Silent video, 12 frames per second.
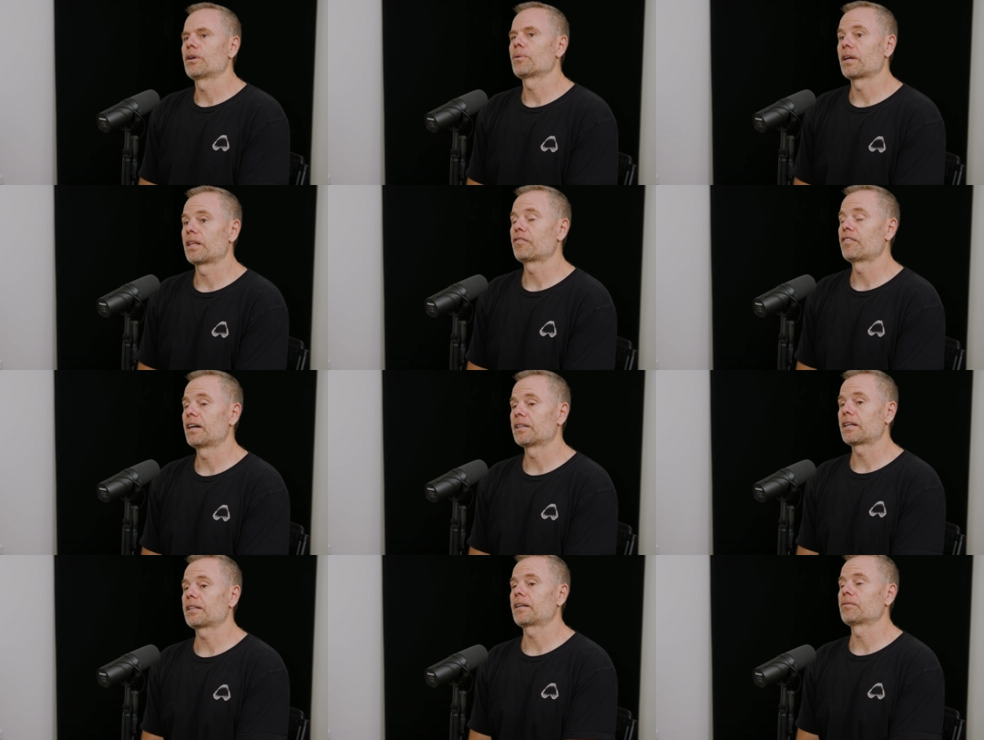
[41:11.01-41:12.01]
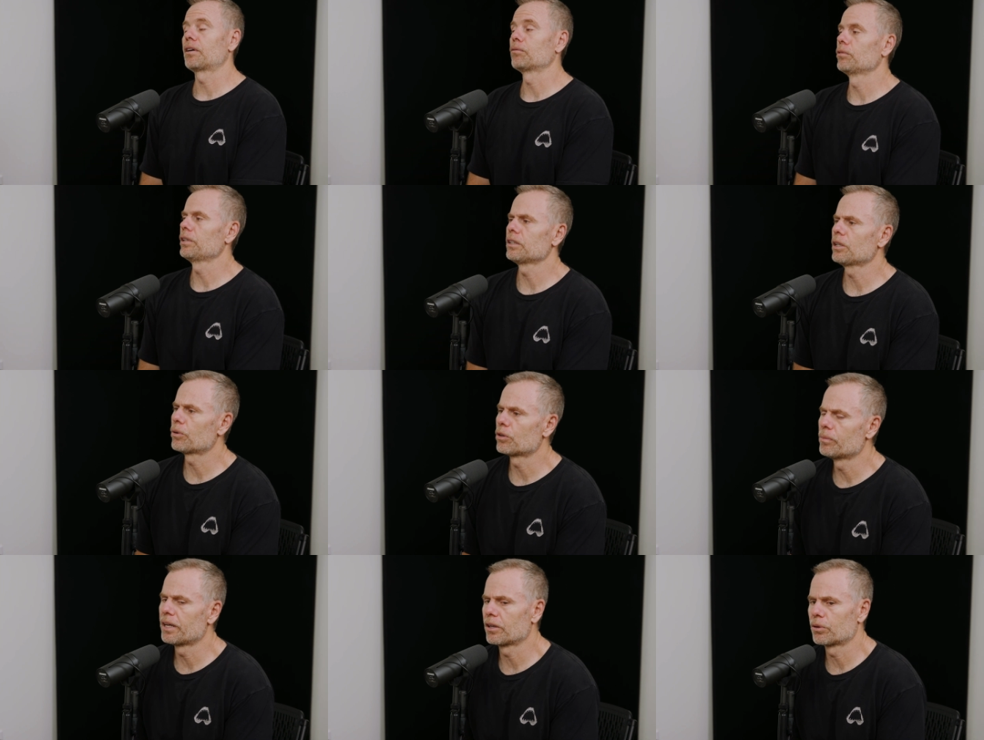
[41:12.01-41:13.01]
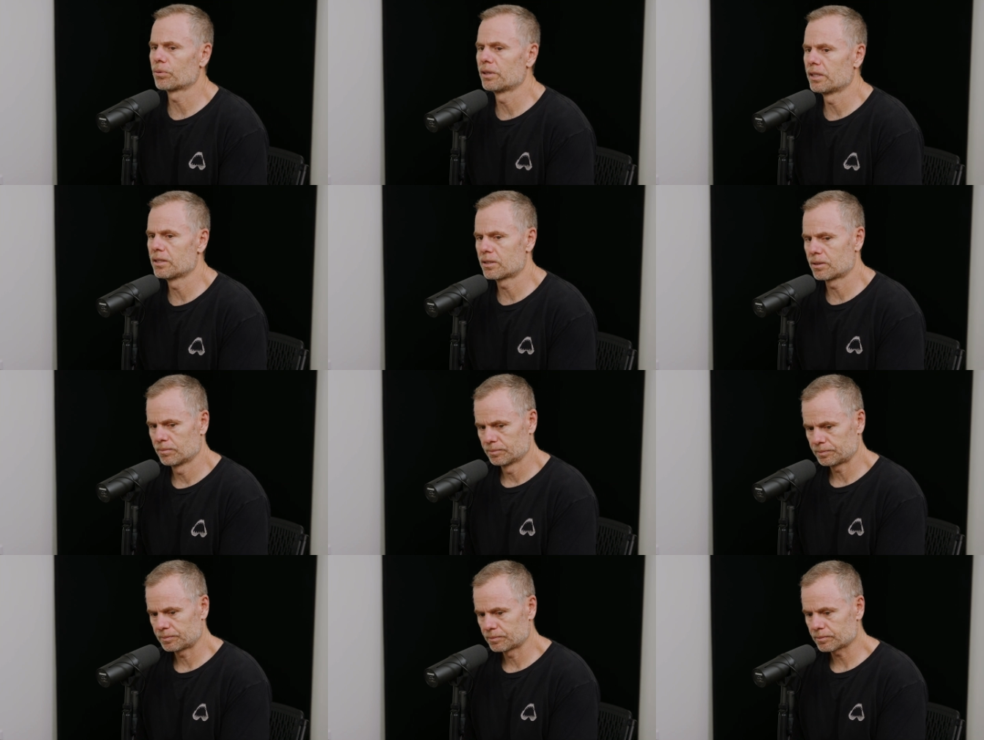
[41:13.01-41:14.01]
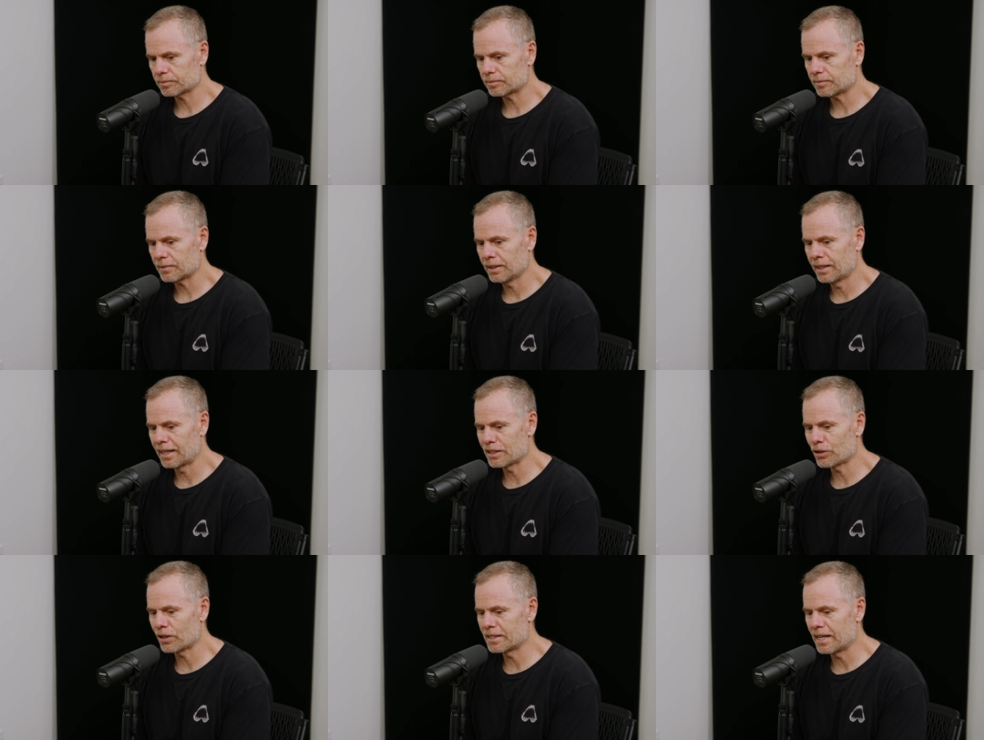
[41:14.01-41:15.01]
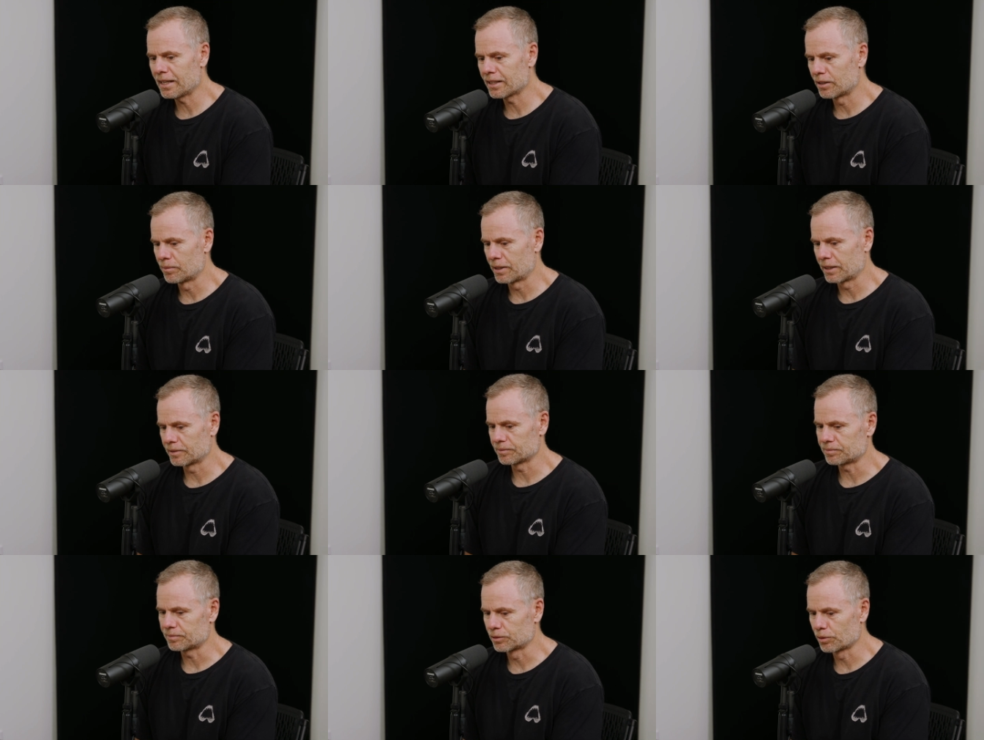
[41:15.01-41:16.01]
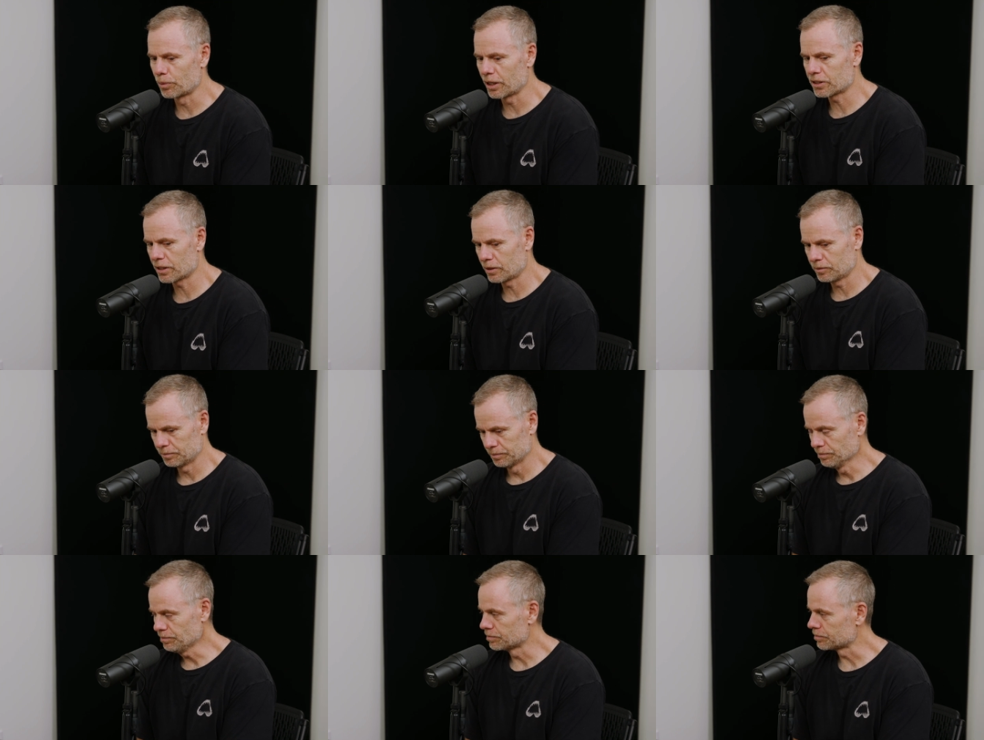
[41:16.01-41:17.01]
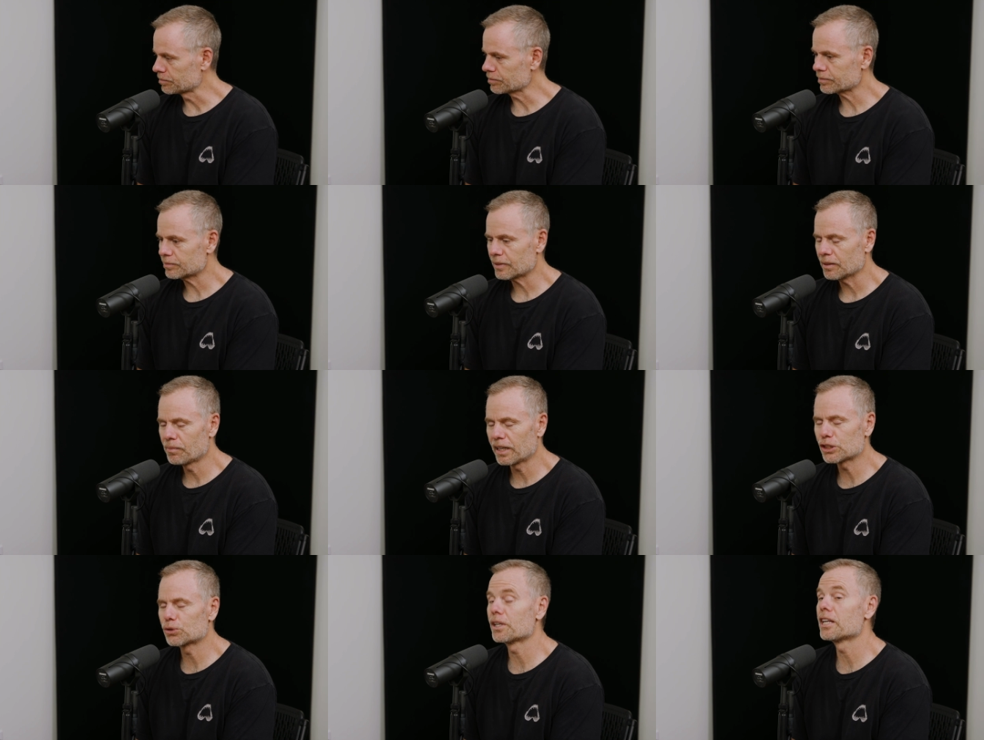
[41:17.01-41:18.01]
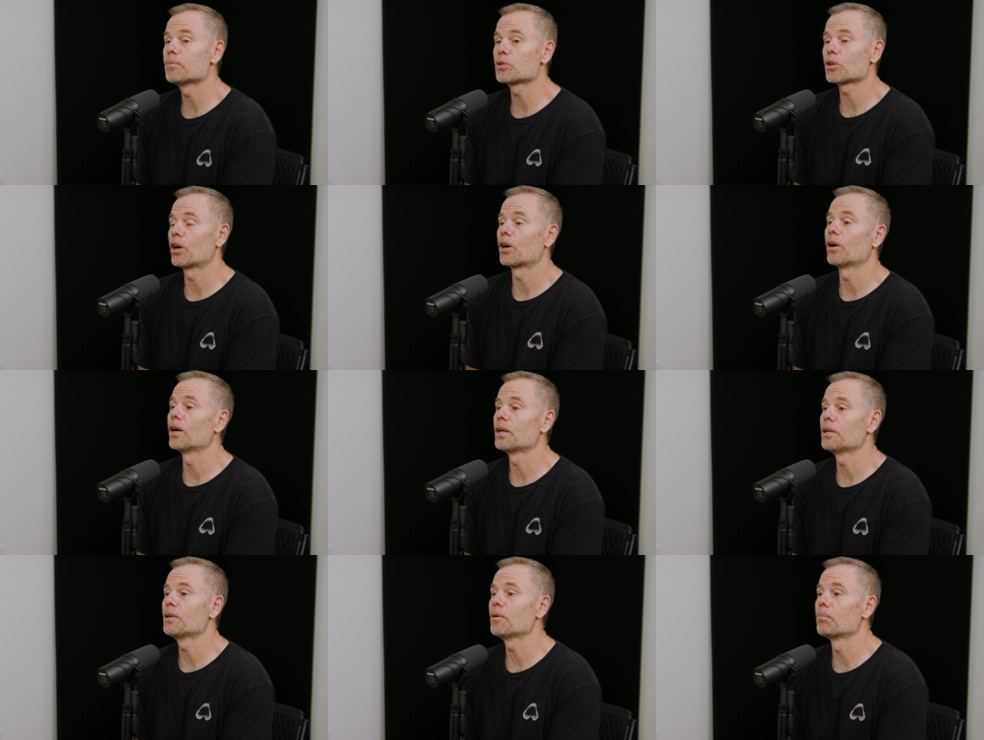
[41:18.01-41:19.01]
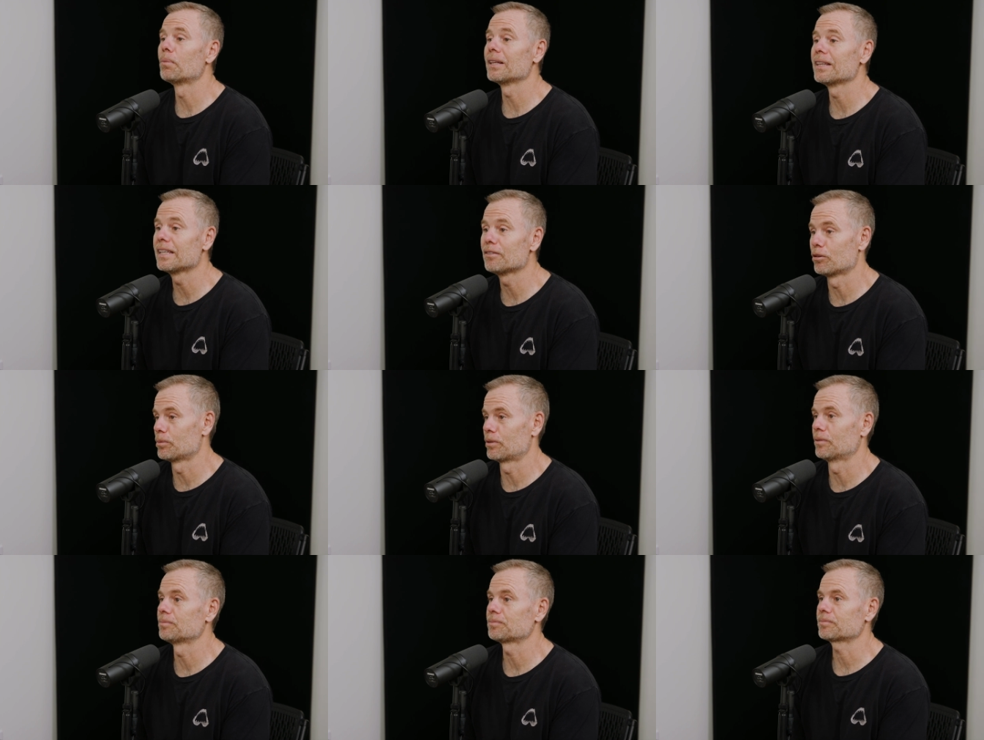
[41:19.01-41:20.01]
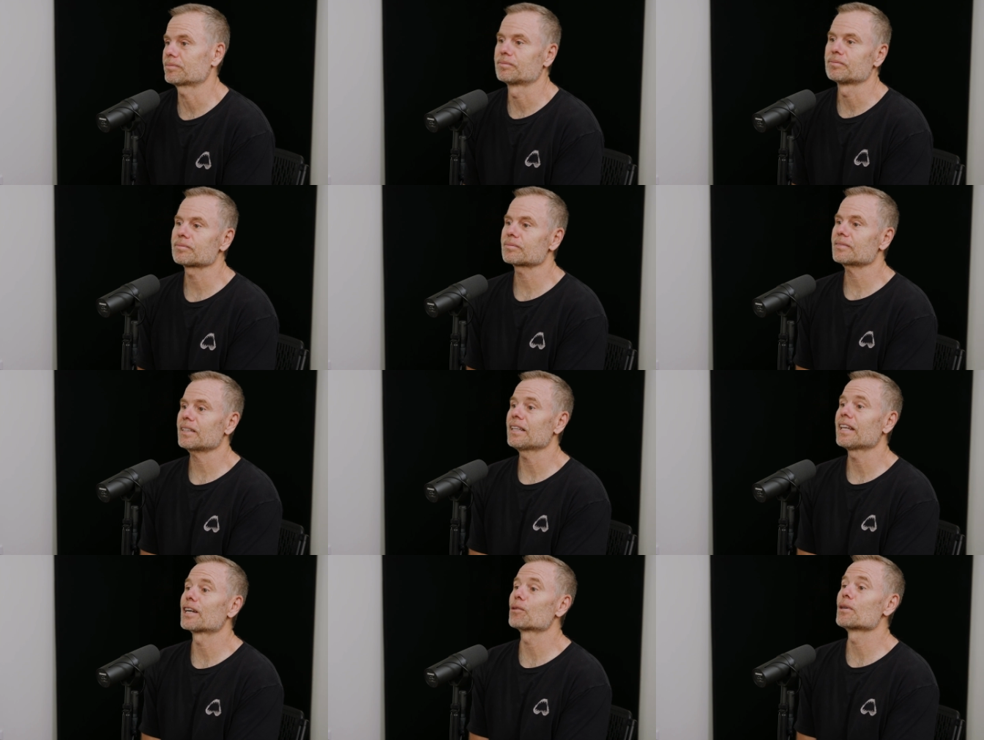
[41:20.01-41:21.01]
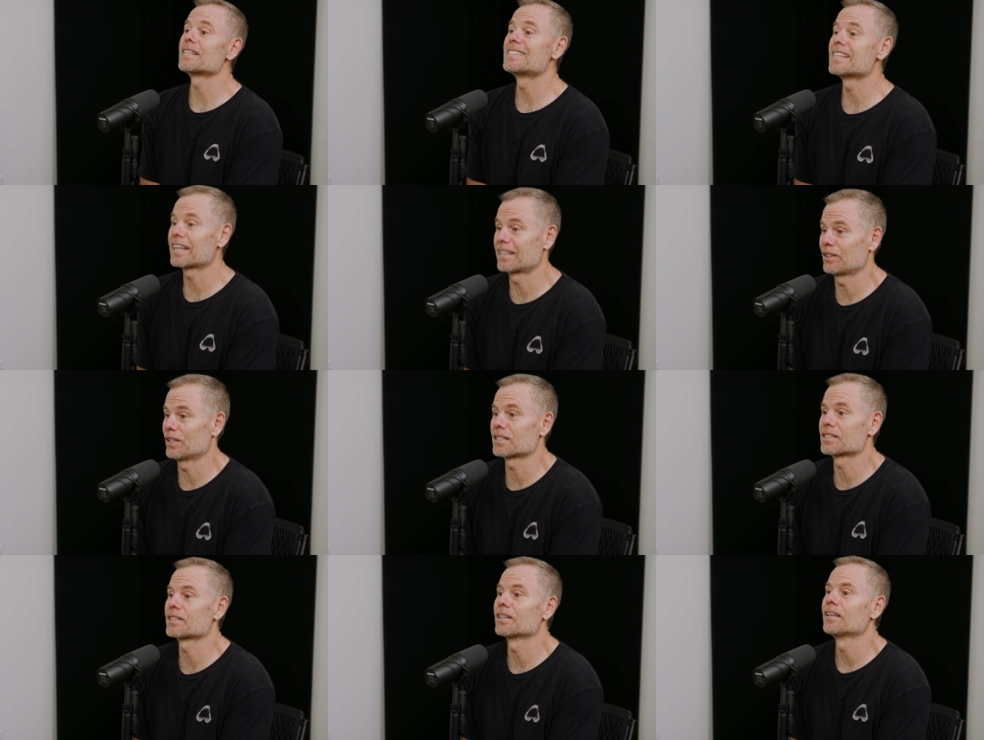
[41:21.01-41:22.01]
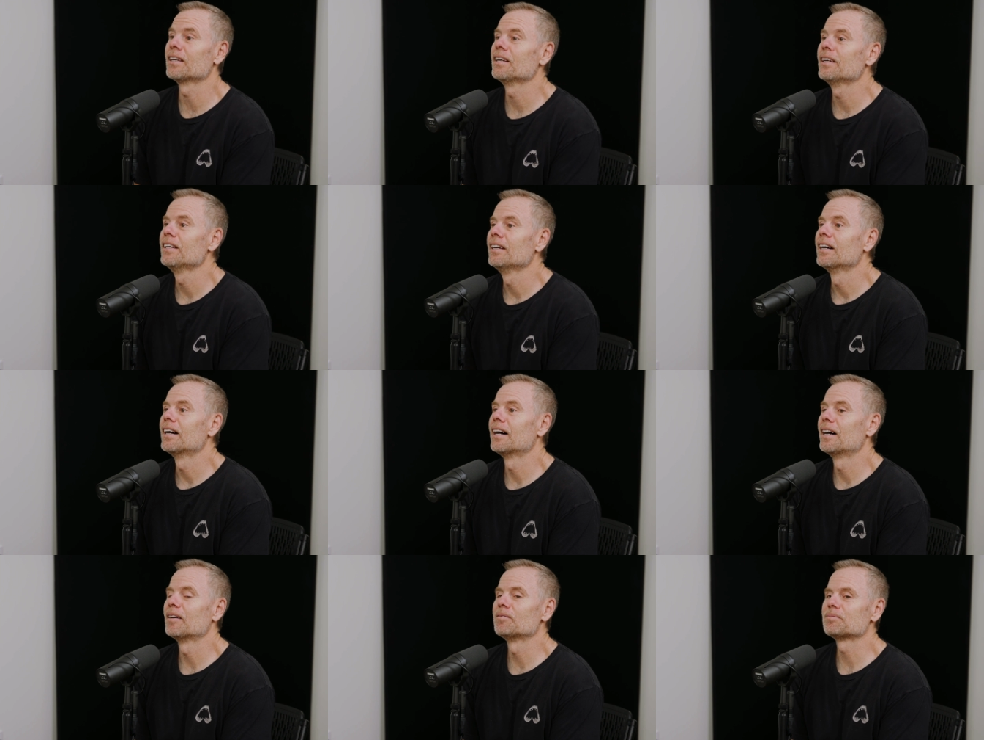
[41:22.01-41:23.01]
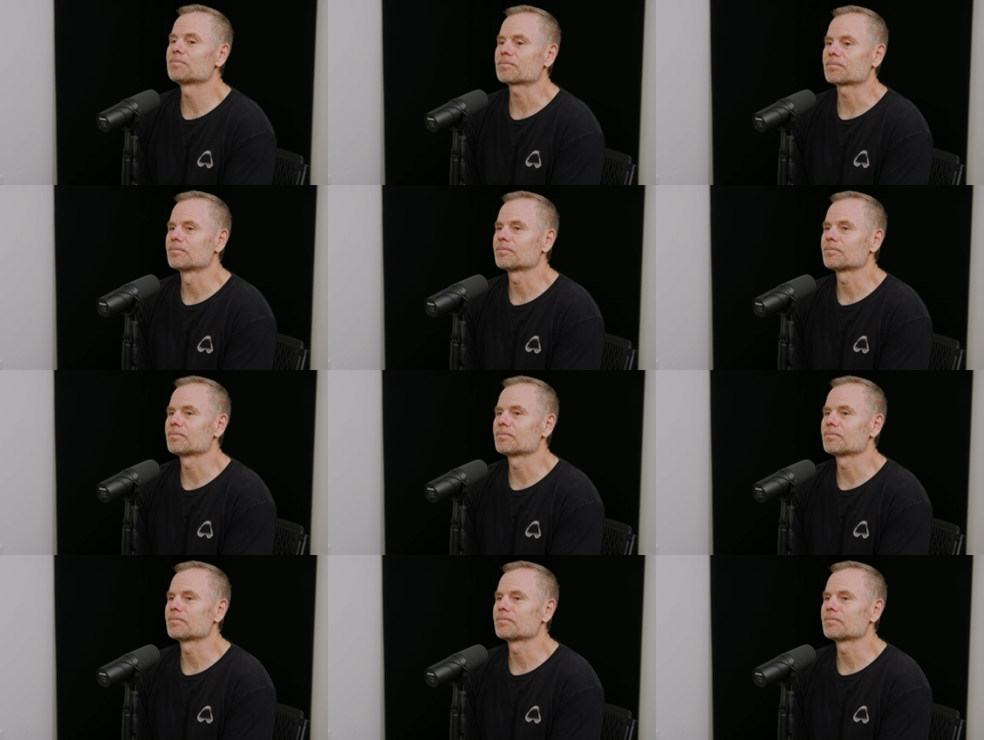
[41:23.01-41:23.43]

anyway, they found out that I'm really low in omega-3s. And I started taking them like 3 weeks ago. My dreams are unbelievable. Like ridiculous. I'm